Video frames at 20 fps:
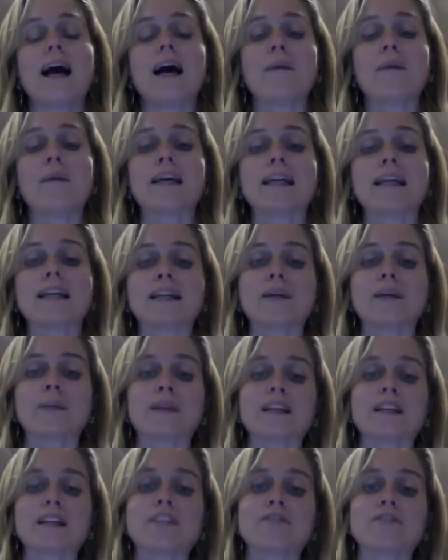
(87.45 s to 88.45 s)
I'm making it
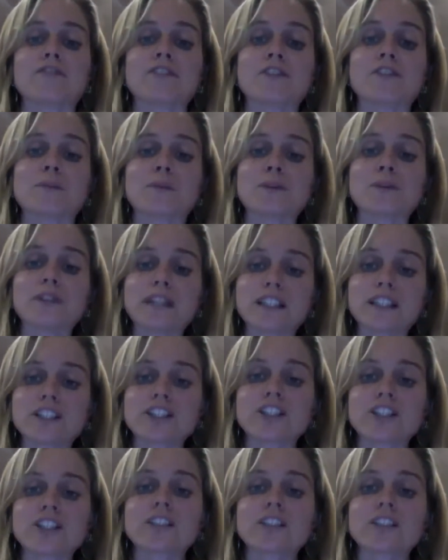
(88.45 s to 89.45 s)
a place for
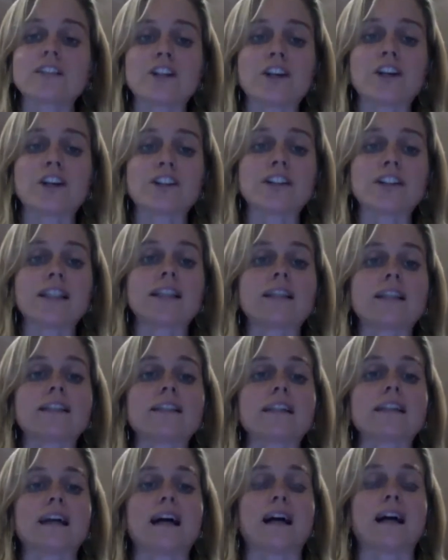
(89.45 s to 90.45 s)
inspiration and
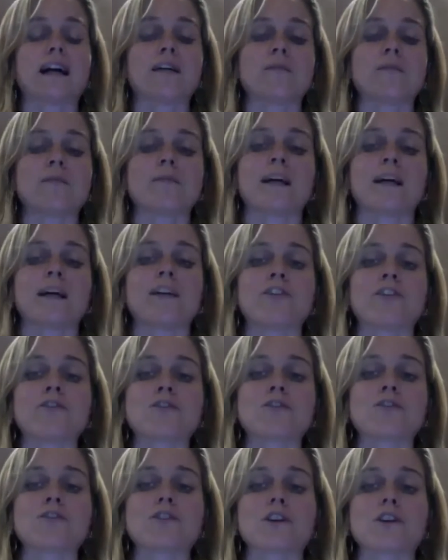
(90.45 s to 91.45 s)
learning, and
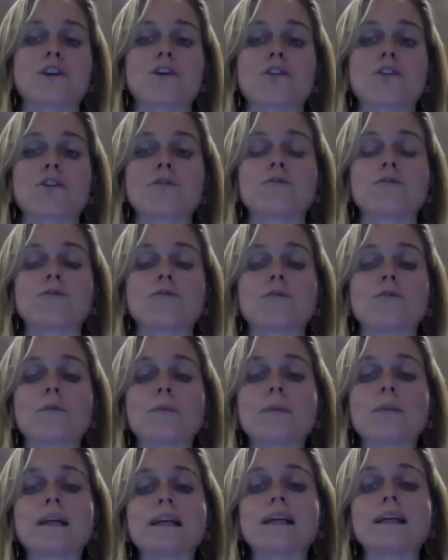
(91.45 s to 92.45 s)
also for
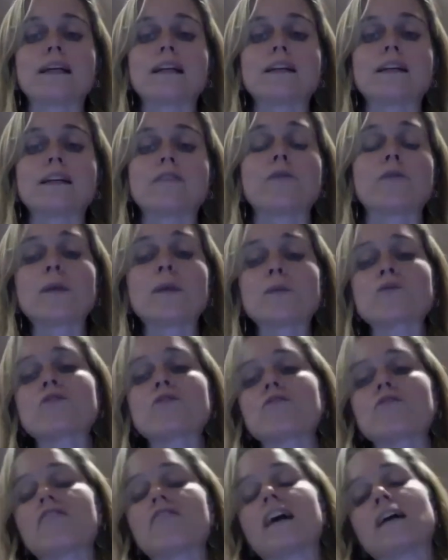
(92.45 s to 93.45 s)
me, for
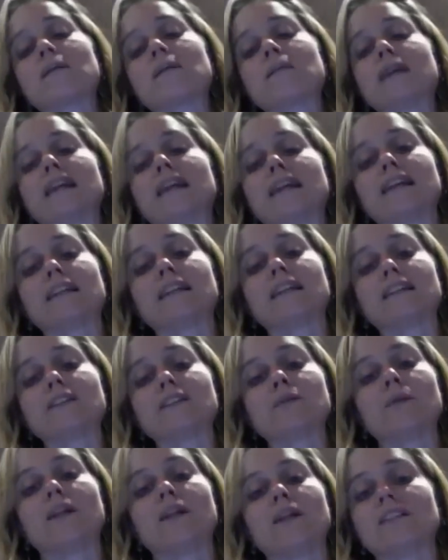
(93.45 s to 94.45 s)
people to find me
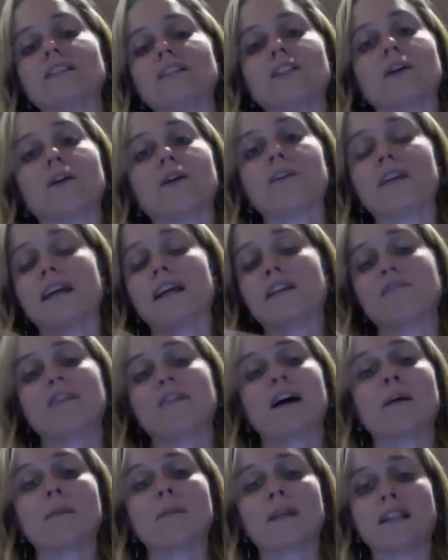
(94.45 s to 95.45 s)
as well. So they
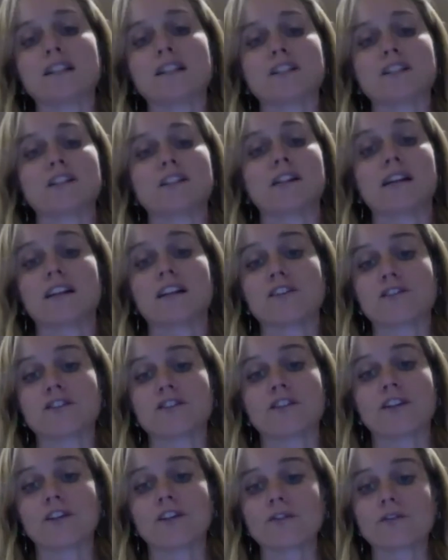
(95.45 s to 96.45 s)
invite me to their
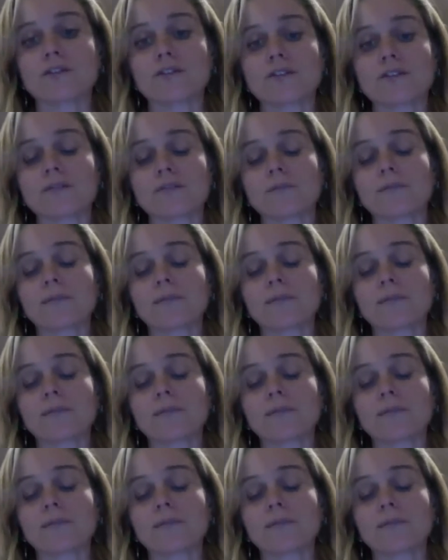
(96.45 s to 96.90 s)
studios.